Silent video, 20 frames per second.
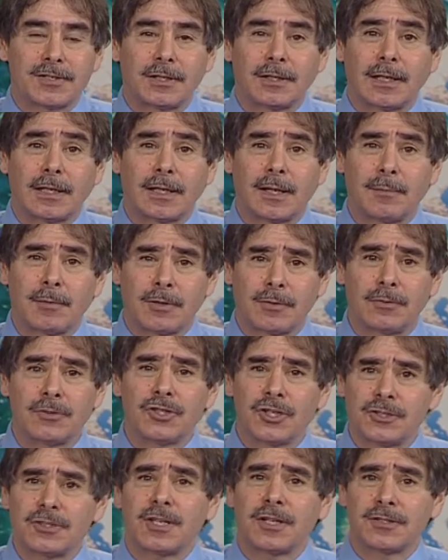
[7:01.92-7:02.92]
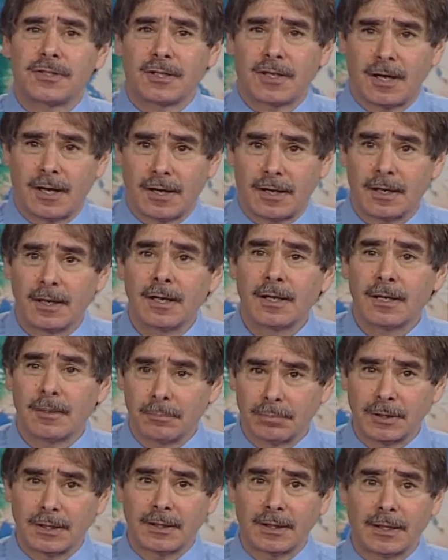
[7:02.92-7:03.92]
of sunlight coming through, just doesn't cut it
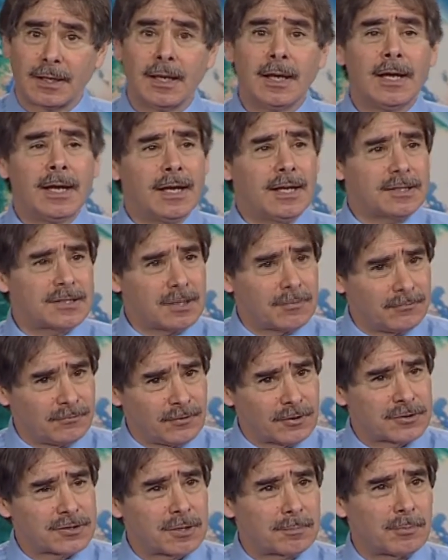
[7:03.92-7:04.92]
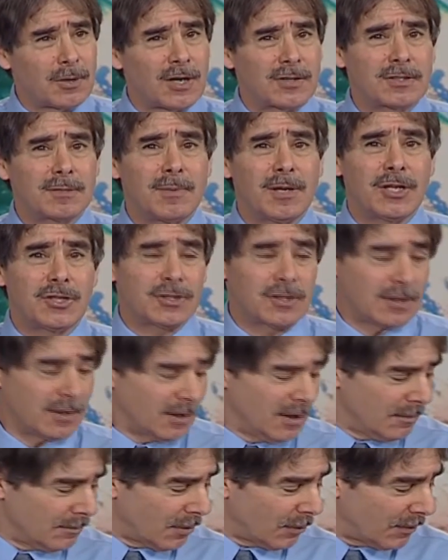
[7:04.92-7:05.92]
completely. It's a first approximation,
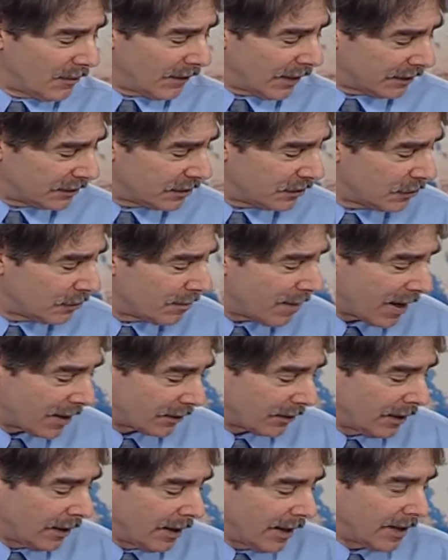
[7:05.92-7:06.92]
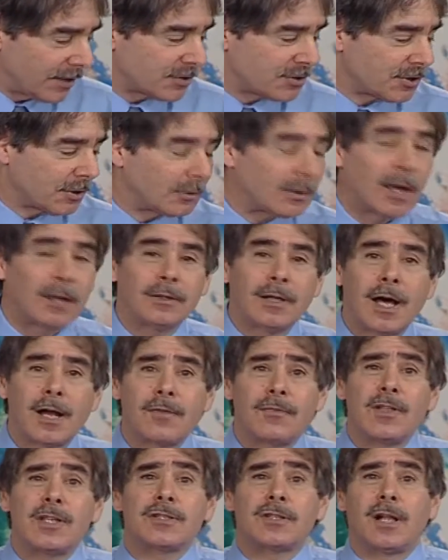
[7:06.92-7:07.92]
but we've got to do better. And so a
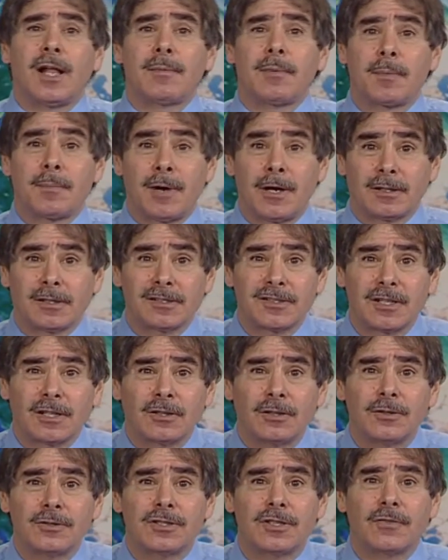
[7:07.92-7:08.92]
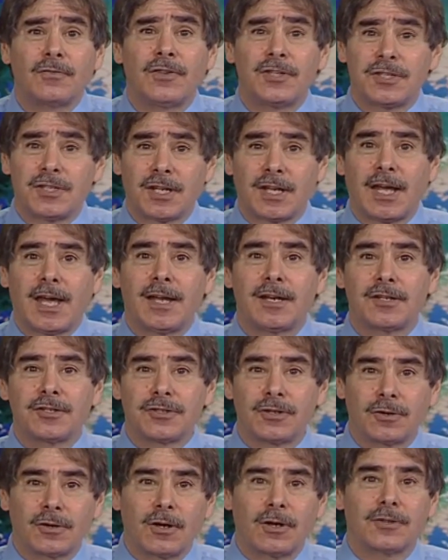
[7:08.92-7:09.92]
lot of these climate models include
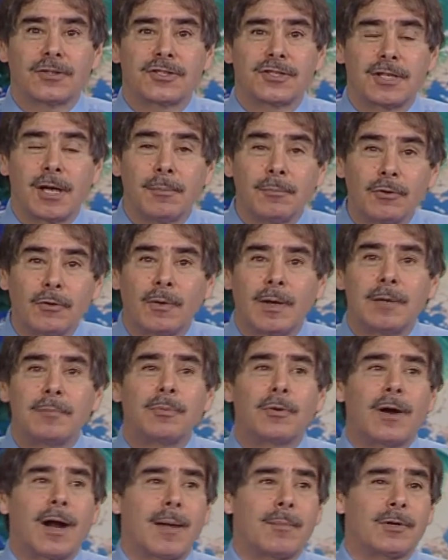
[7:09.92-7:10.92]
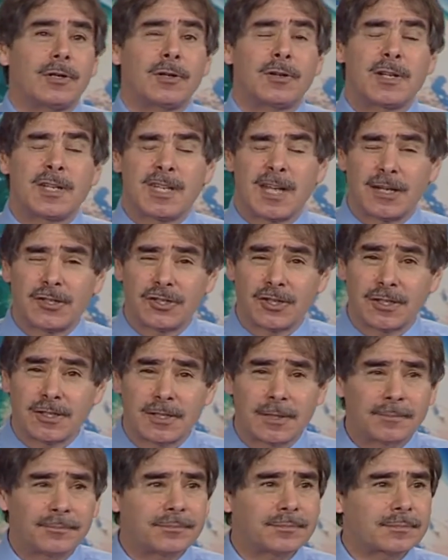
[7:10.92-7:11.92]
sophisticated so-called subgrid
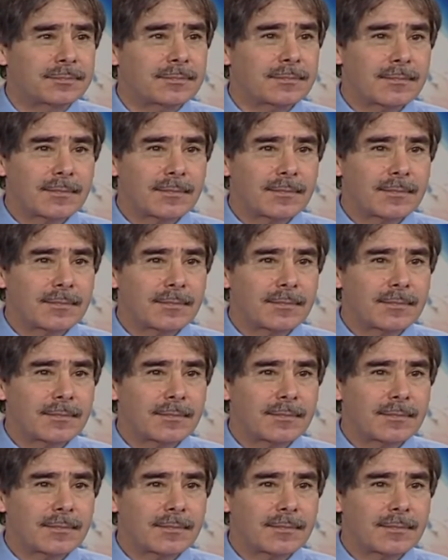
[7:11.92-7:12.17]
parameterizations